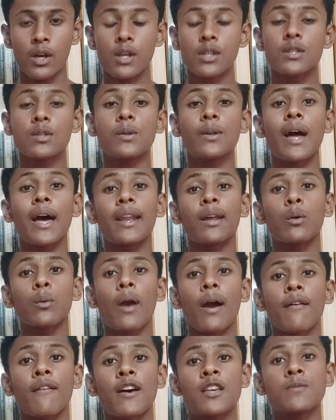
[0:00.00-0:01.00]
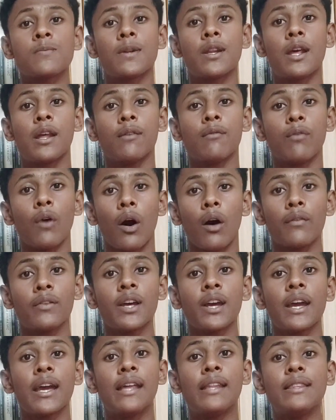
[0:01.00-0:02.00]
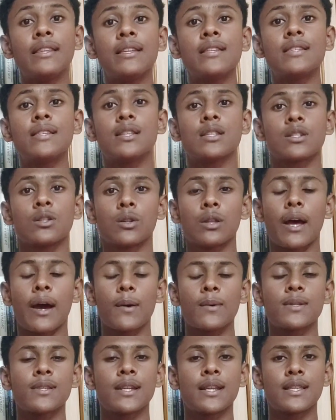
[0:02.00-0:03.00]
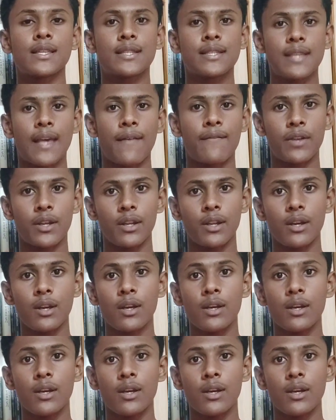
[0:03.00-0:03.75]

So Nanograv has been involved in this since 2007.